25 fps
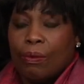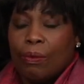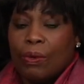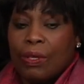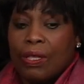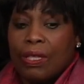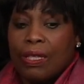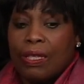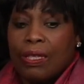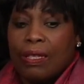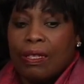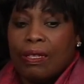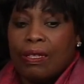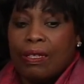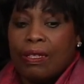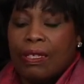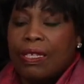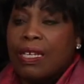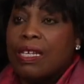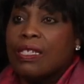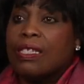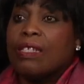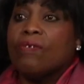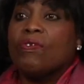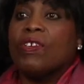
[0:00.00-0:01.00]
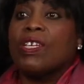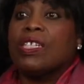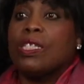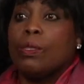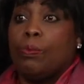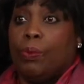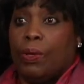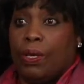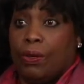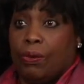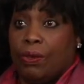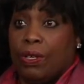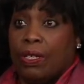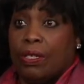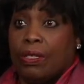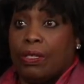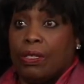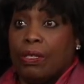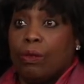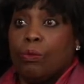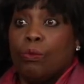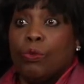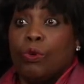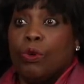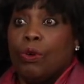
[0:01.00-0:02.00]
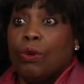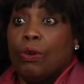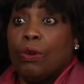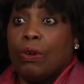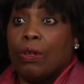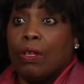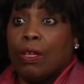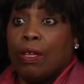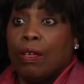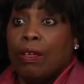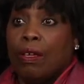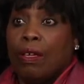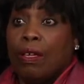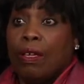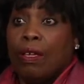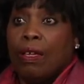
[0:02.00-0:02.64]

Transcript: with years of experience and work,